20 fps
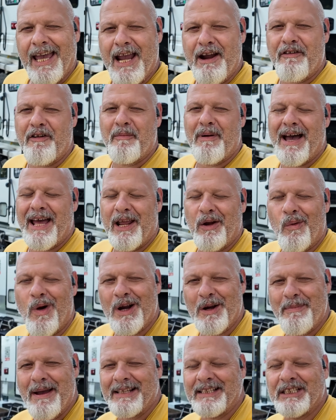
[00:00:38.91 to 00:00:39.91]
Hey everybody,
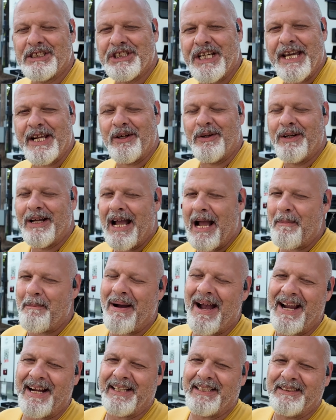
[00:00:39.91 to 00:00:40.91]
welcome back to the channel. I'm
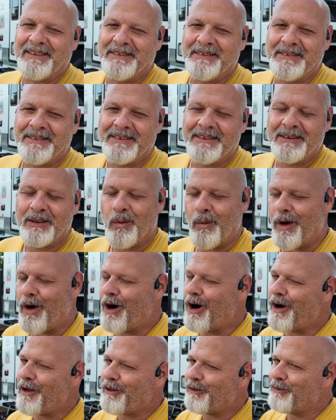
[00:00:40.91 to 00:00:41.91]
Mike. We
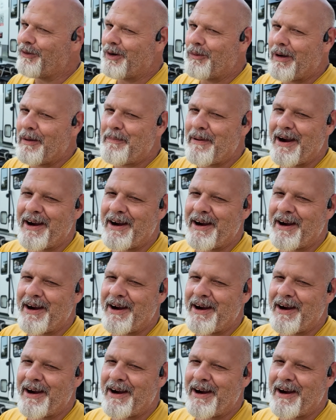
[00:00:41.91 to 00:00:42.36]
are the Runaway